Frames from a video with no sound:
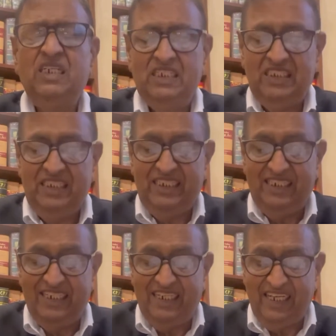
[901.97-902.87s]
the
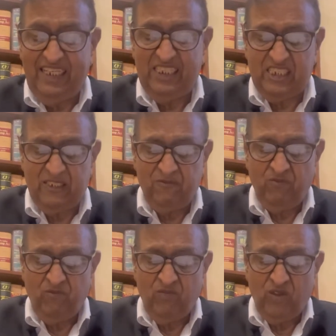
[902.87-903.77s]
details
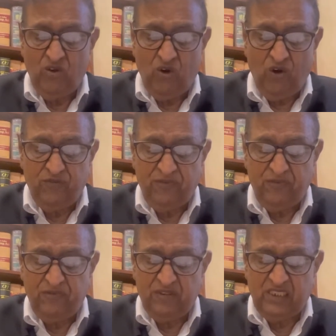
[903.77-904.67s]
of
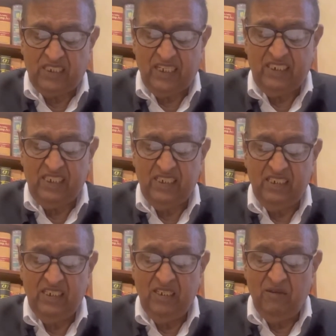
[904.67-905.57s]
such
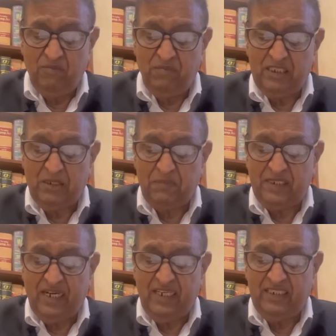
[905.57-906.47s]

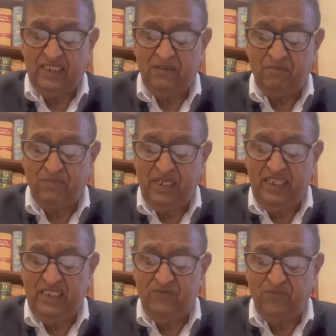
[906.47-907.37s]
misrepresentation,
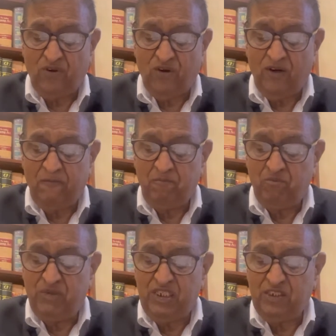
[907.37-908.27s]
breach, fraud,
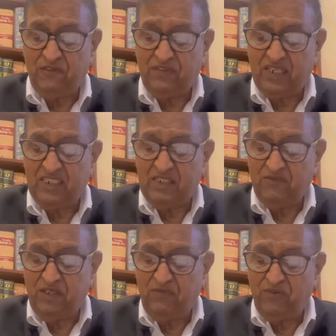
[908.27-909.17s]
breach of trust,
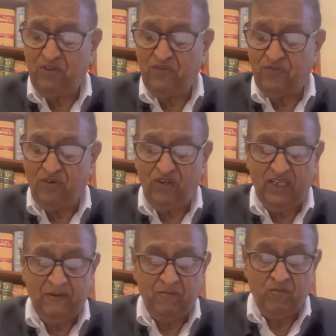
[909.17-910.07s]
willful default,
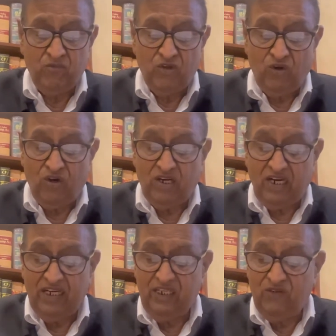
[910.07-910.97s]
or
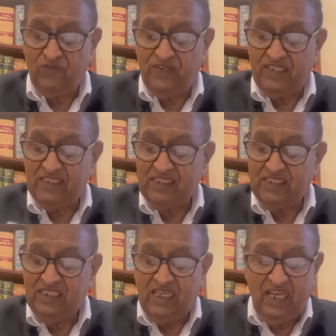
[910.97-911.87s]
undue influence,
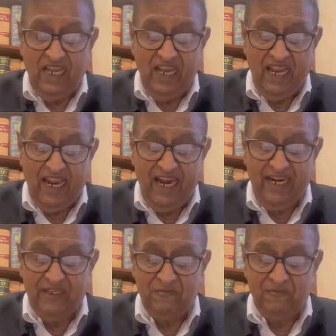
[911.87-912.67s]
and